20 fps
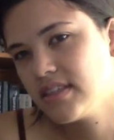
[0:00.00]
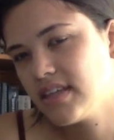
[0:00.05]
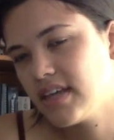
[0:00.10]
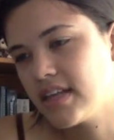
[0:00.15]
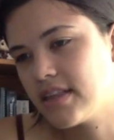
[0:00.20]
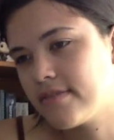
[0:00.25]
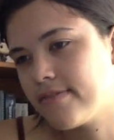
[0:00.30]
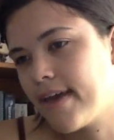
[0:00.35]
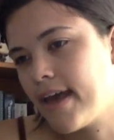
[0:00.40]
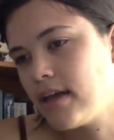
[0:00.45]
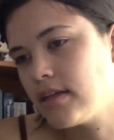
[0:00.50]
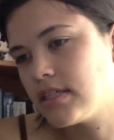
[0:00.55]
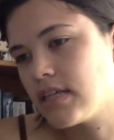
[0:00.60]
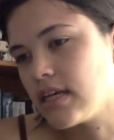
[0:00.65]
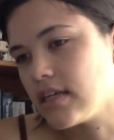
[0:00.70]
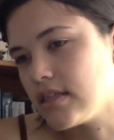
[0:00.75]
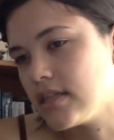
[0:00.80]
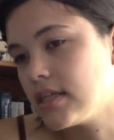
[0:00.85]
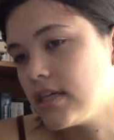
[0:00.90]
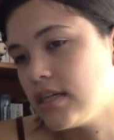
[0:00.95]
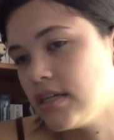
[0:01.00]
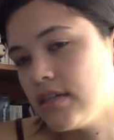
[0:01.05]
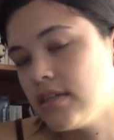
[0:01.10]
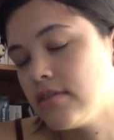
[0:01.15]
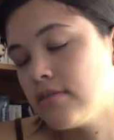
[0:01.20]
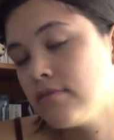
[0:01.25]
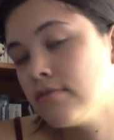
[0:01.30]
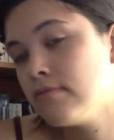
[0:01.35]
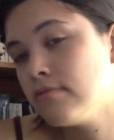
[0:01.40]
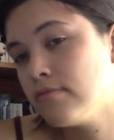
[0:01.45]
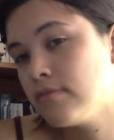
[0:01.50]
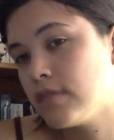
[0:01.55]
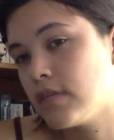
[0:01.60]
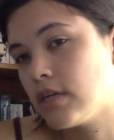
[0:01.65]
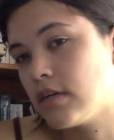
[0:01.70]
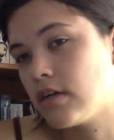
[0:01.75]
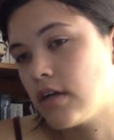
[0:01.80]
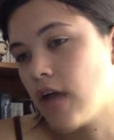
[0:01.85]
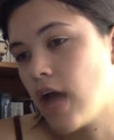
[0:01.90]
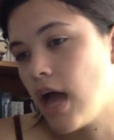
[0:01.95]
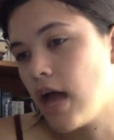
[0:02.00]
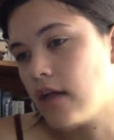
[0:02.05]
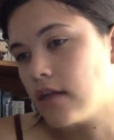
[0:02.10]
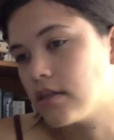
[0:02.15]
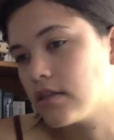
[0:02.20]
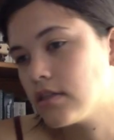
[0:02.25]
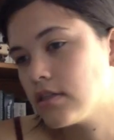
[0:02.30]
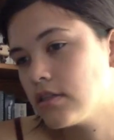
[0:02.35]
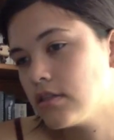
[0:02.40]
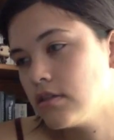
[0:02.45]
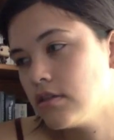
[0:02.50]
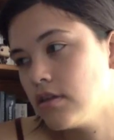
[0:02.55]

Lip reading: Let's face it, they're nuts.